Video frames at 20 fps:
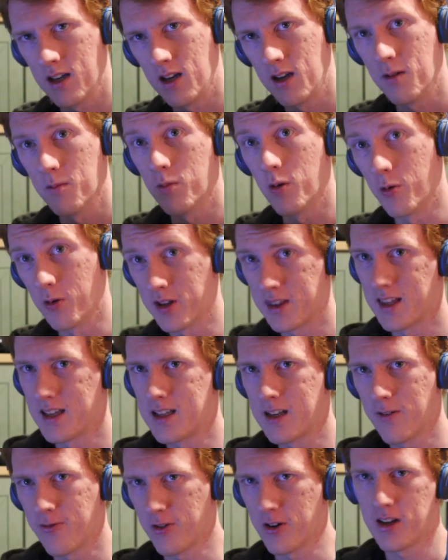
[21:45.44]
But with a
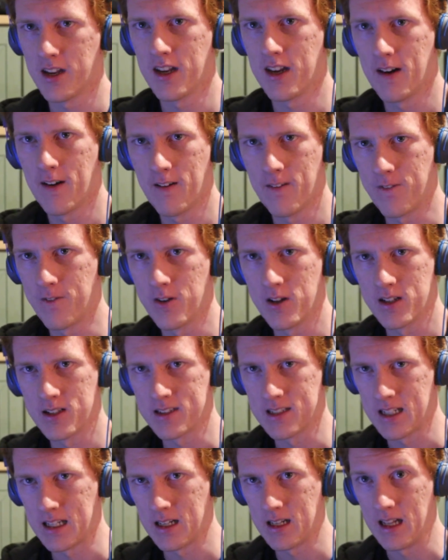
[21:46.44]
different year
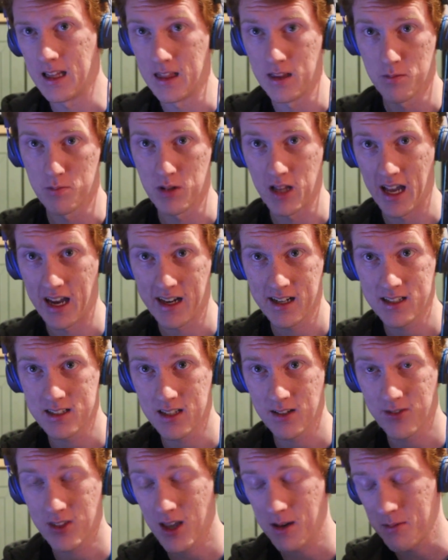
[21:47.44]
filled in the blanks,
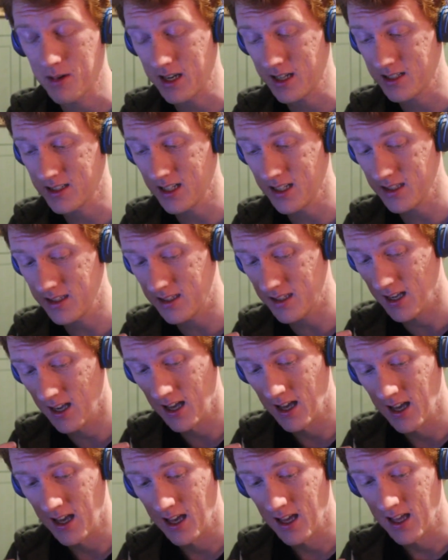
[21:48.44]
if that makes sense.
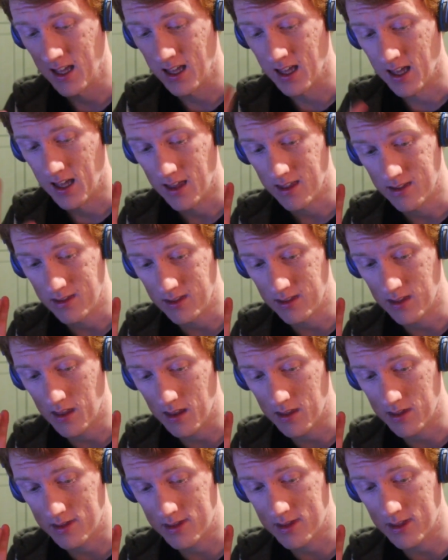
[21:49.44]

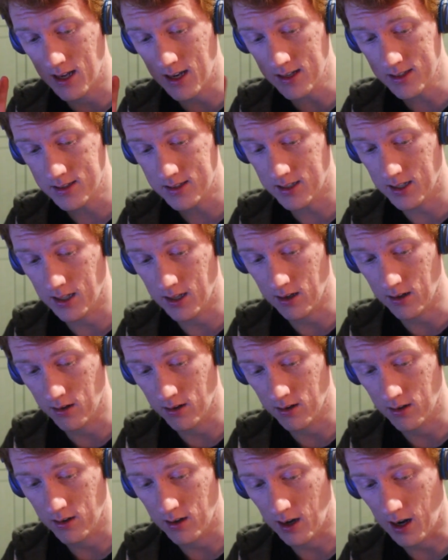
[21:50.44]
This
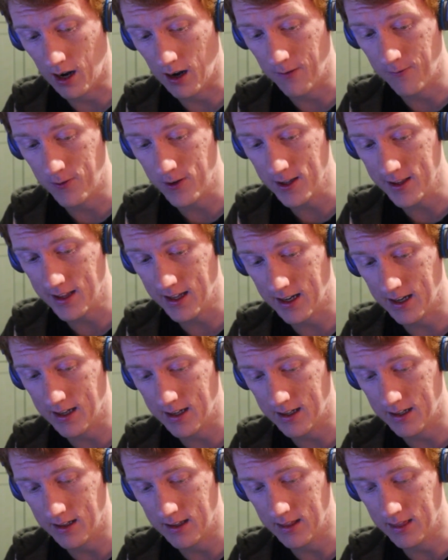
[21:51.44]
year, I feel
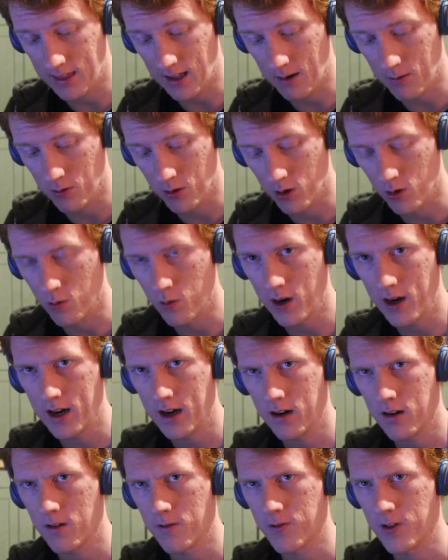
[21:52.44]
like they were
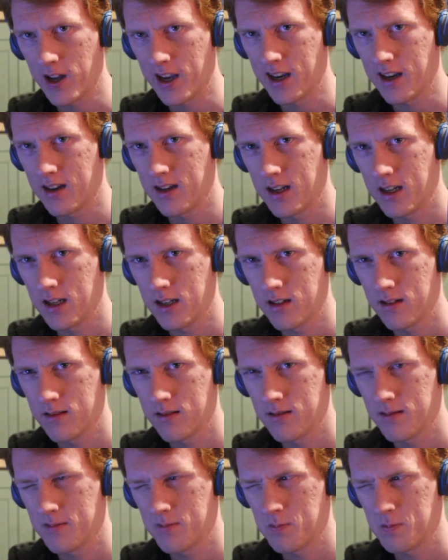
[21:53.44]
aware of, like,
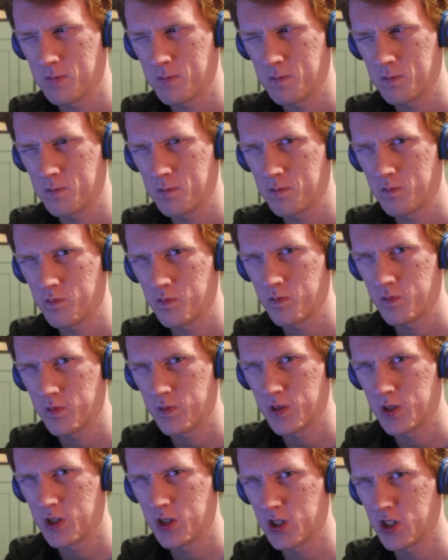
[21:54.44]

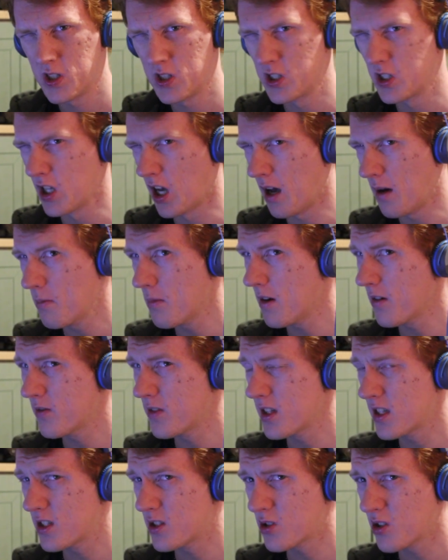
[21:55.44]
some of
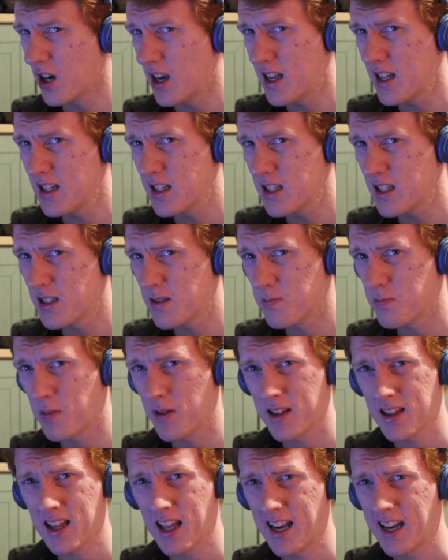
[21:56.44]
the trends,
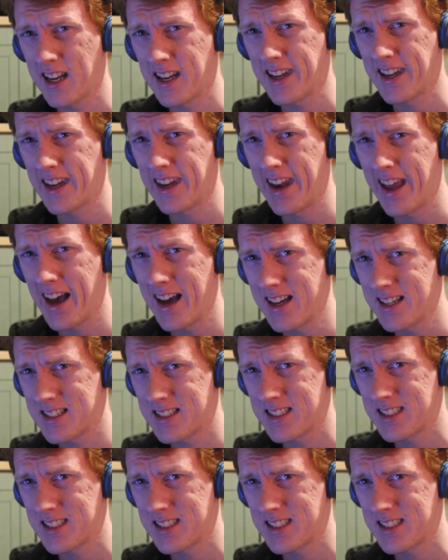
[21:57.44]
but, like, not